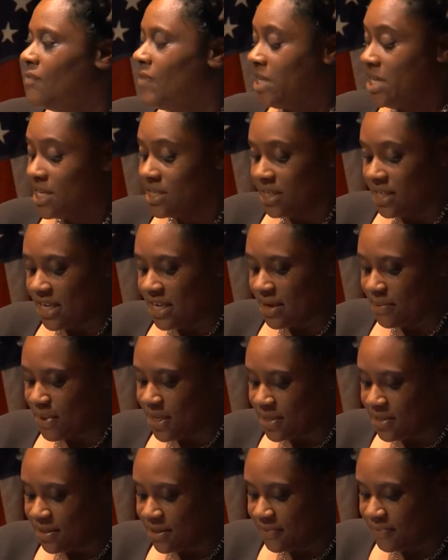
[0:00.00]
Vicki is a
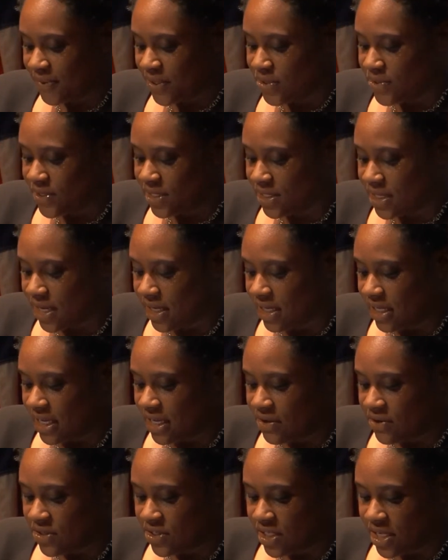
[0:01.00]
chemist who studied
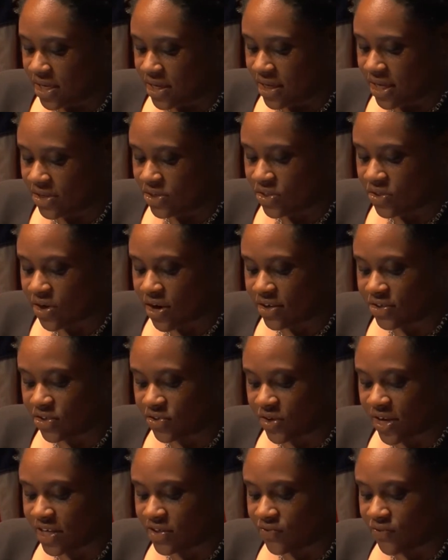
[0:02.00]
energy and
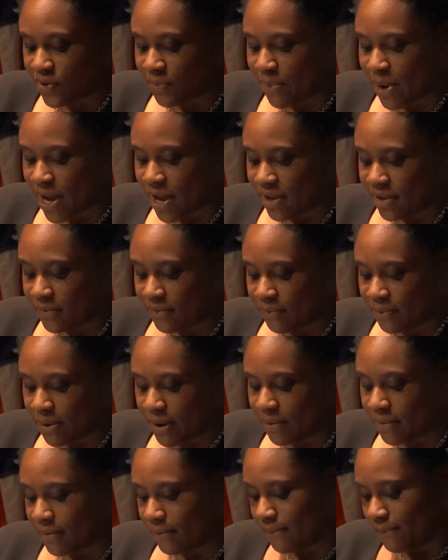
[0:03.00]
charge transfer
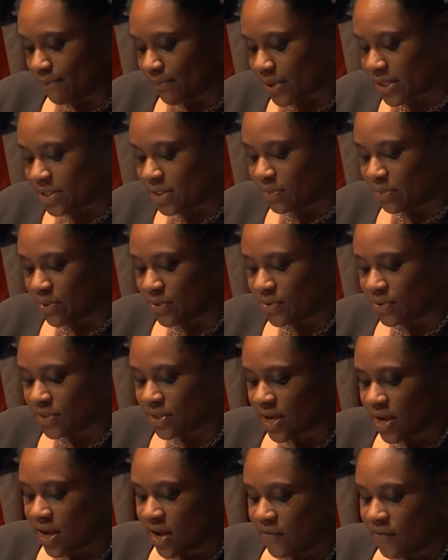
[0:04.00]

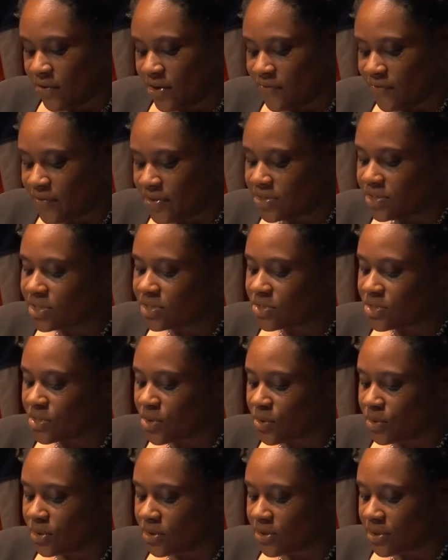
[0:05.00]
principles for efficient
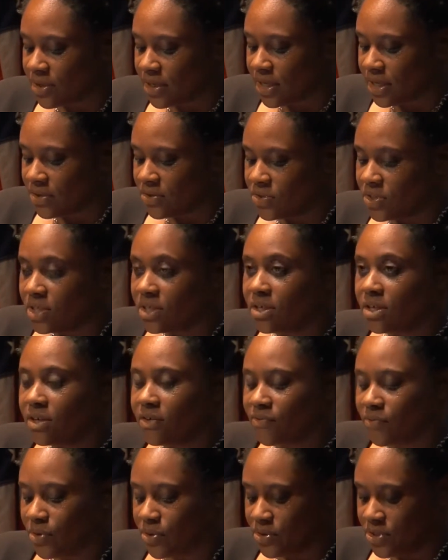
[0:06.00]
solar energy
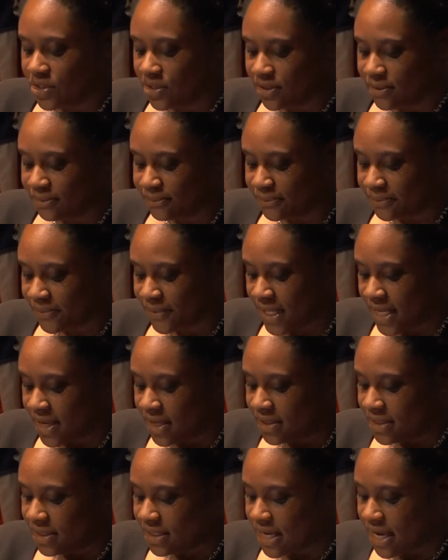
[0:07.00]
conversion.
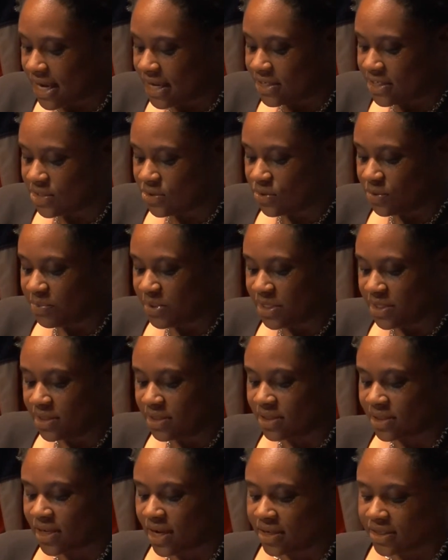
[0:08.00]
Today, she will be
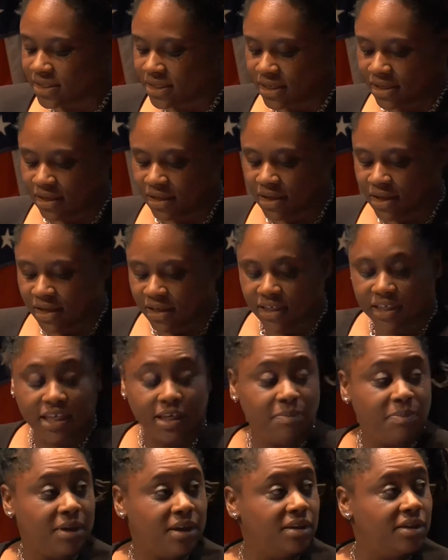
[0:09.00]
discussing
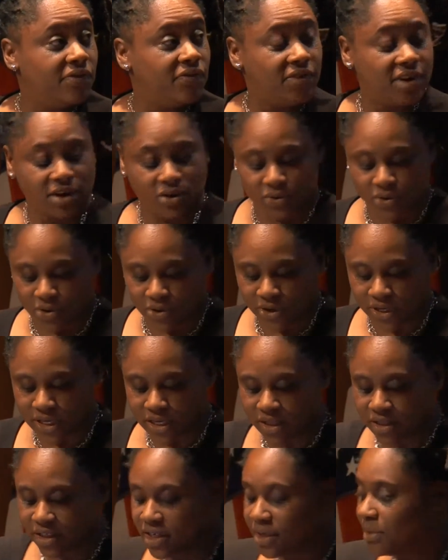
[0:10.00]
keeping the Federal
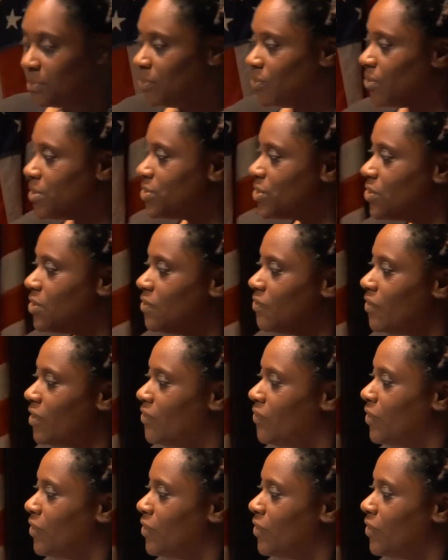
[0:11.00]
Helium Reserve